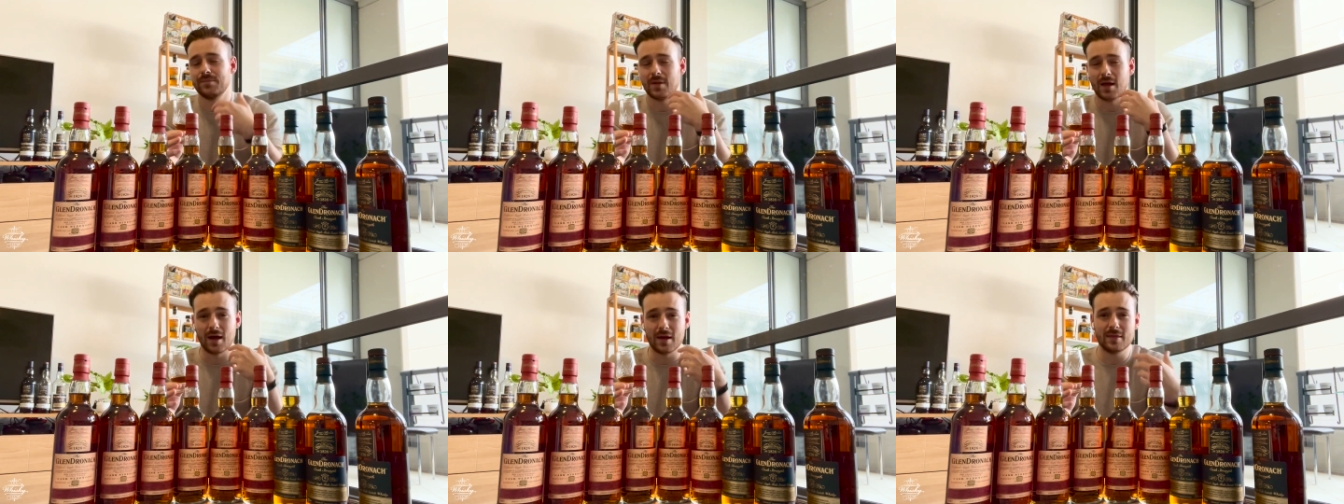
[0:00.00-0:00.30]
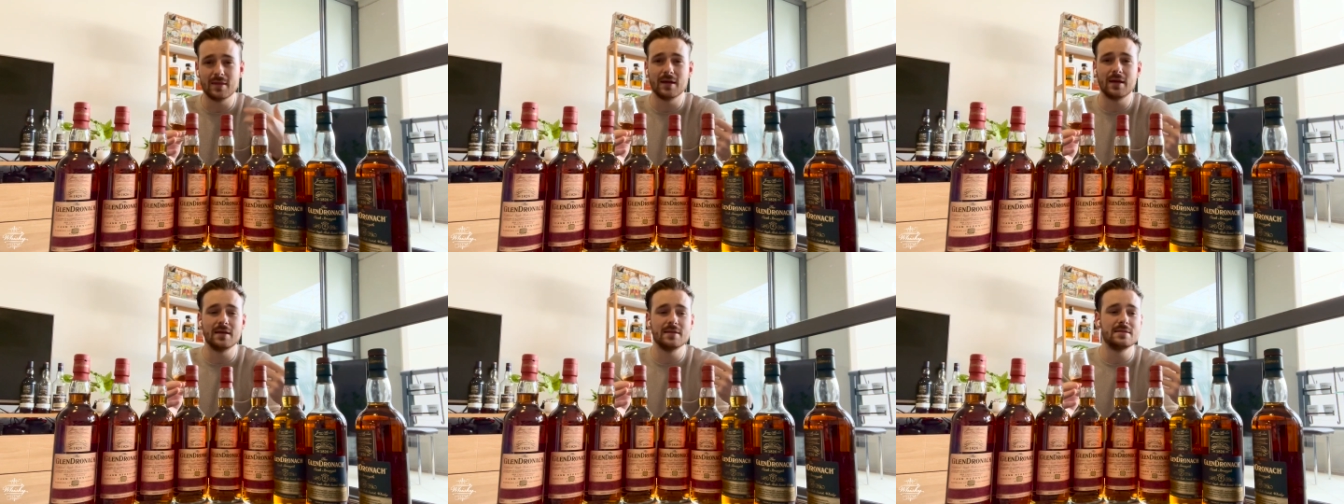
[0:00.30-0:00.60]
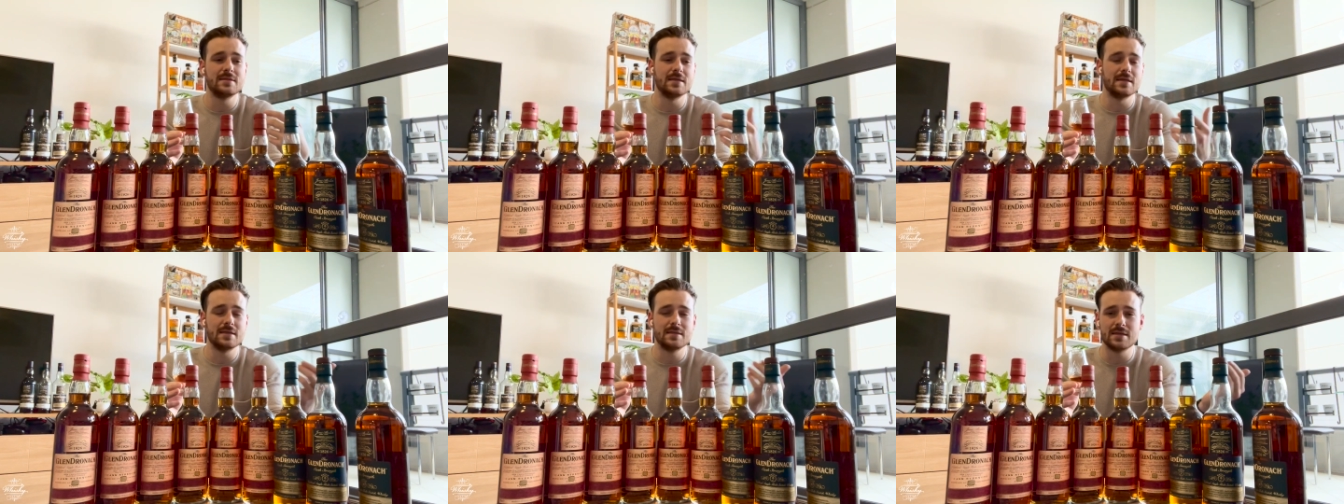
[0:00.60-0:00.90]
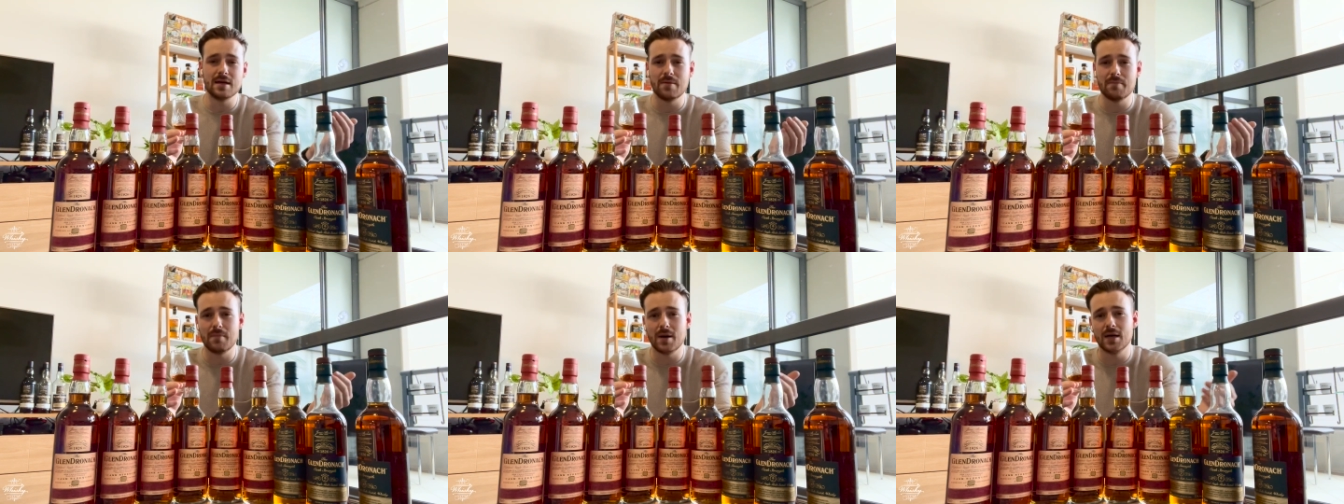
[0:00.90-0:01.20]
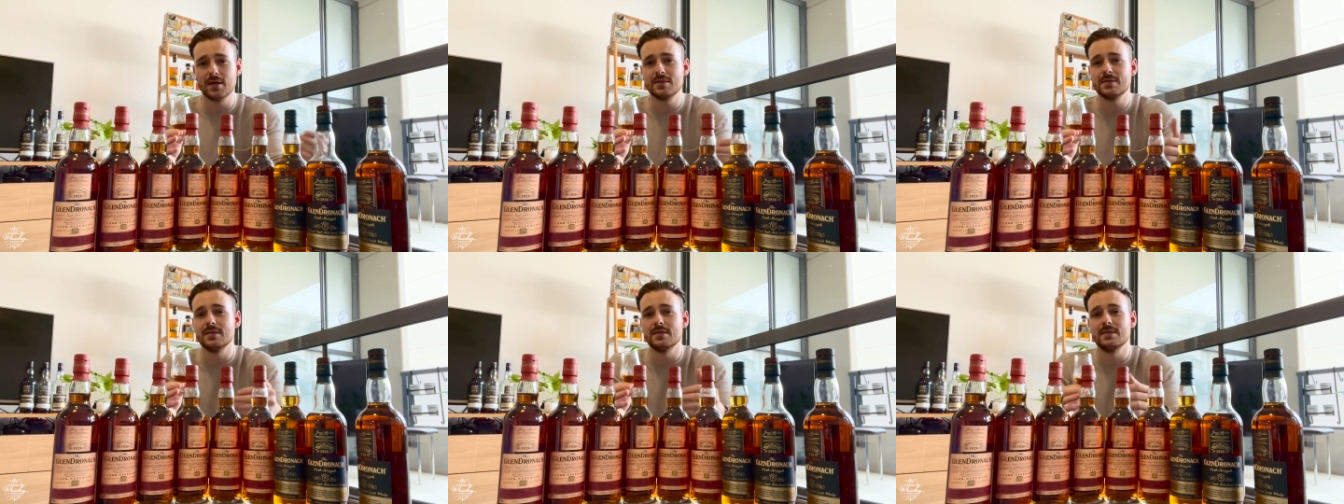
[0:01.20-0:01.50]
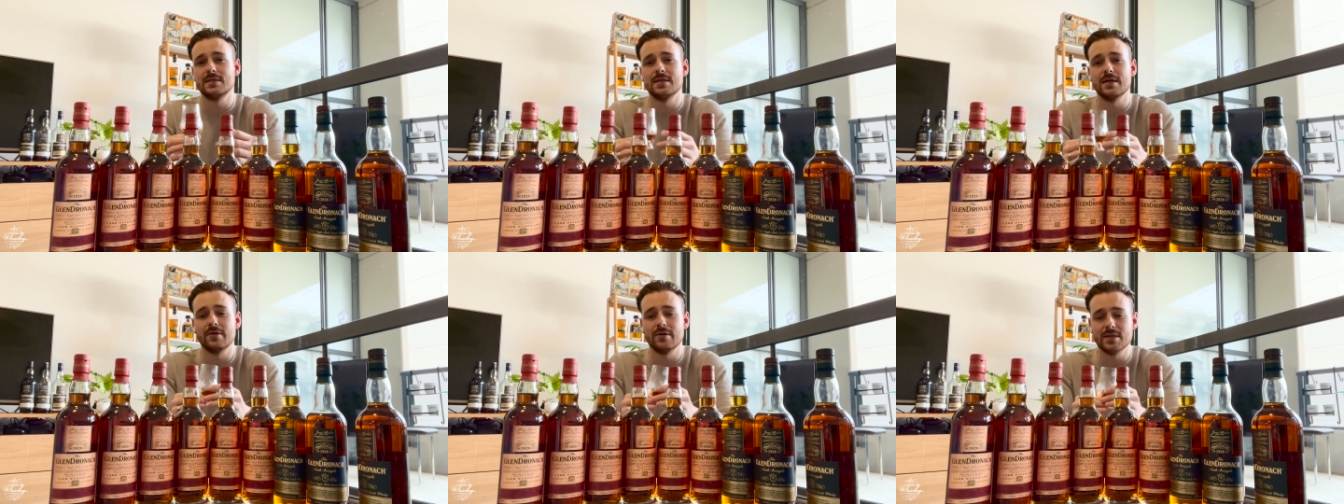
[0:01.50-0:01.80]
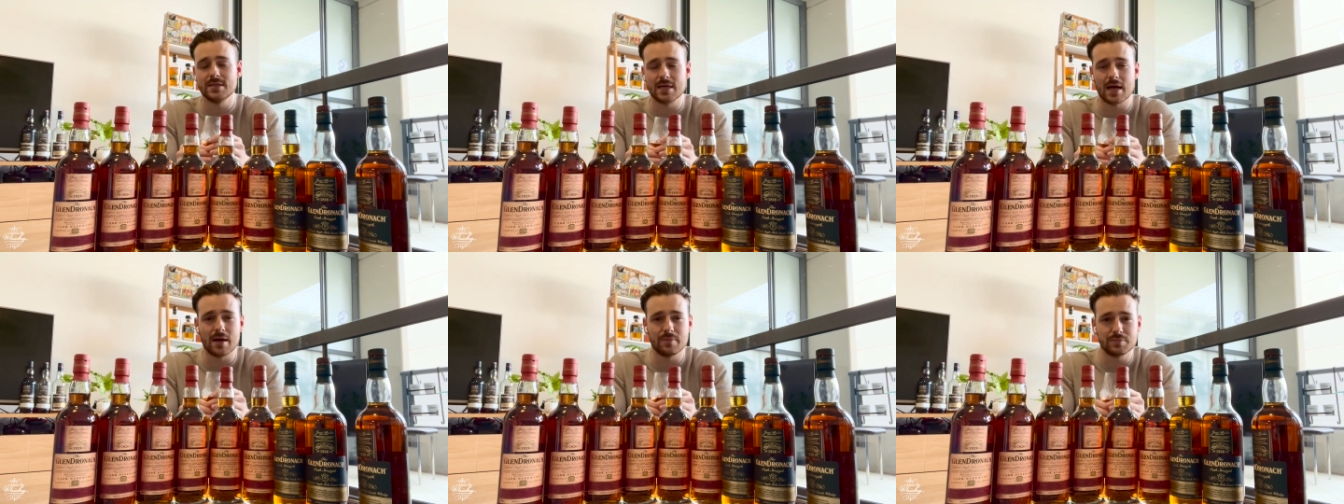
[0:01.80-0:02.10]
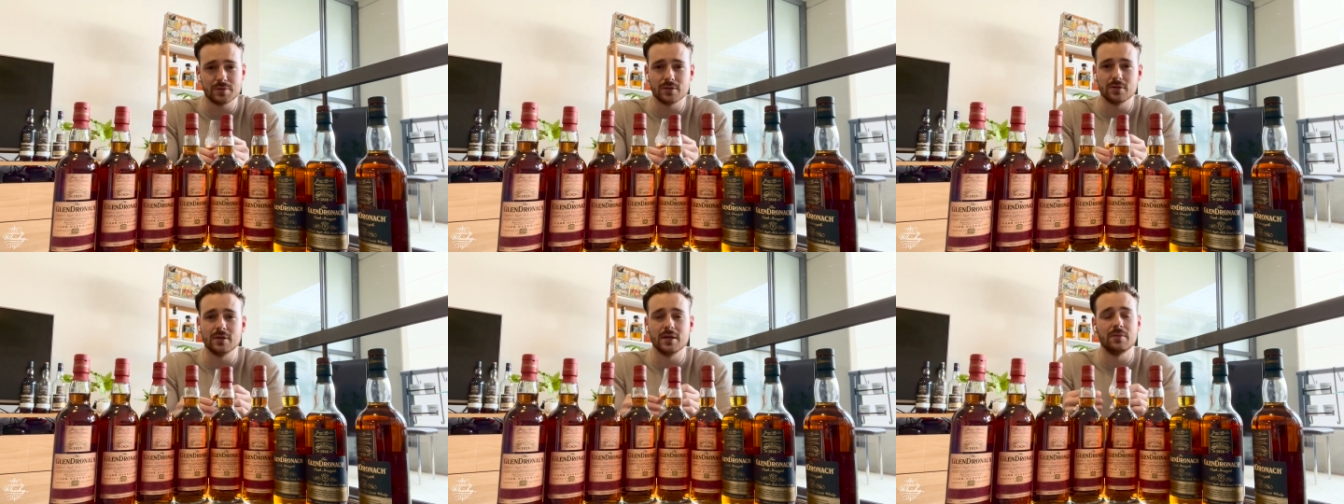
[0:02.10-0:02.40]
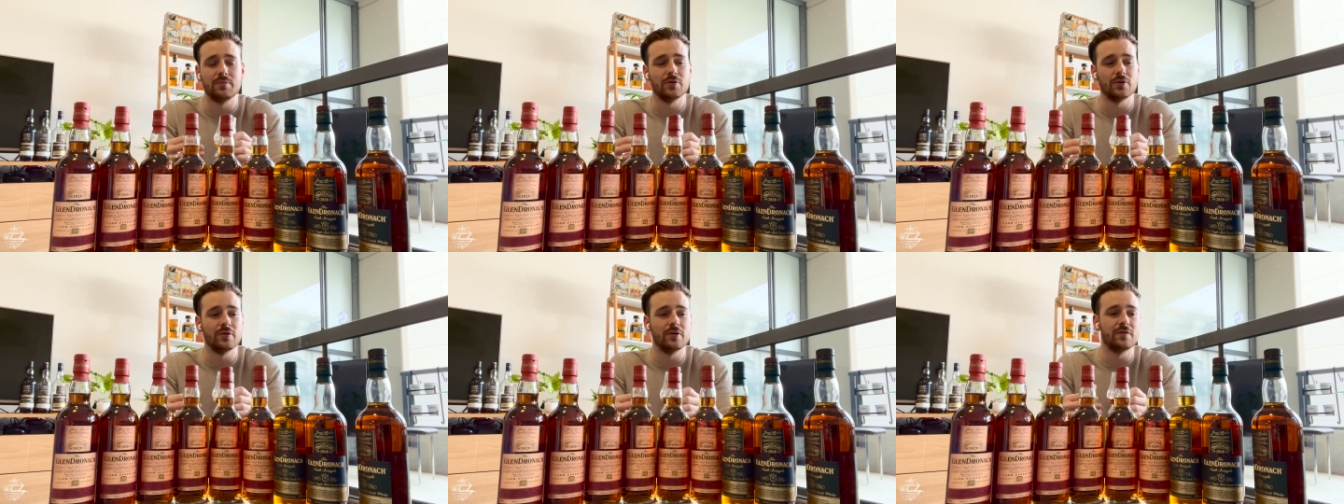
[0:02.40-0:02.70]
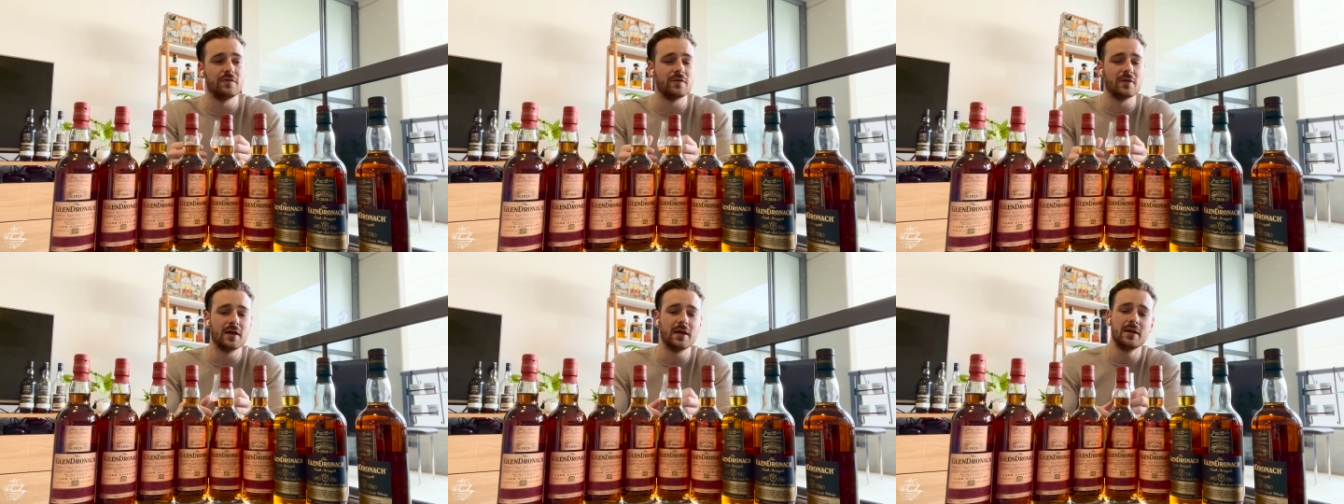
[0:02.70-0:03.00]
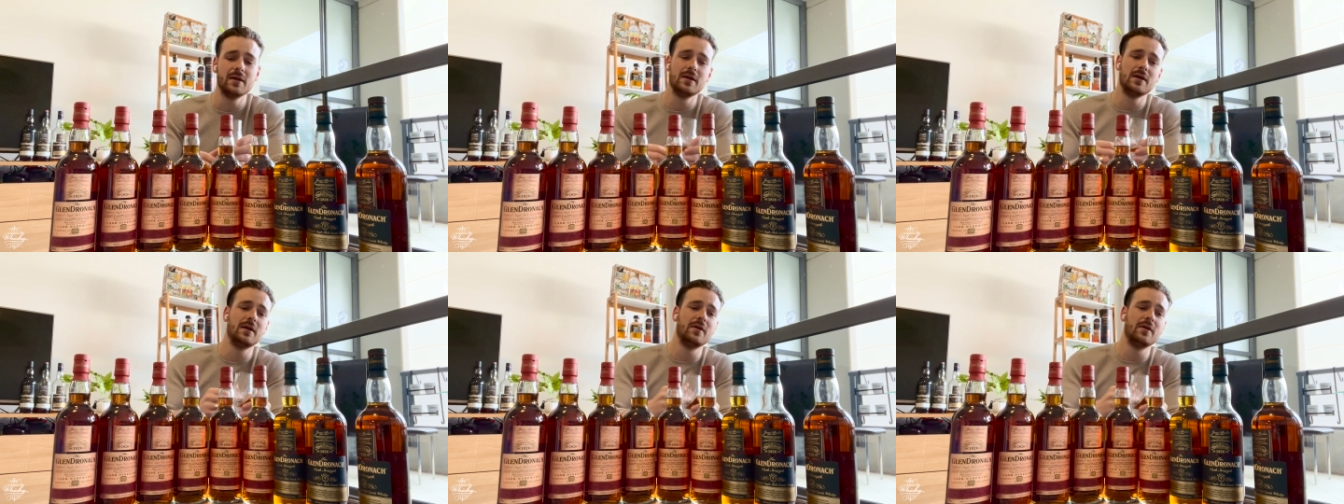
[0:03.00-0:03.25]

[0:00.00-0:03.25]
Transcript: I think it sits amongst this series absolutely beautifully.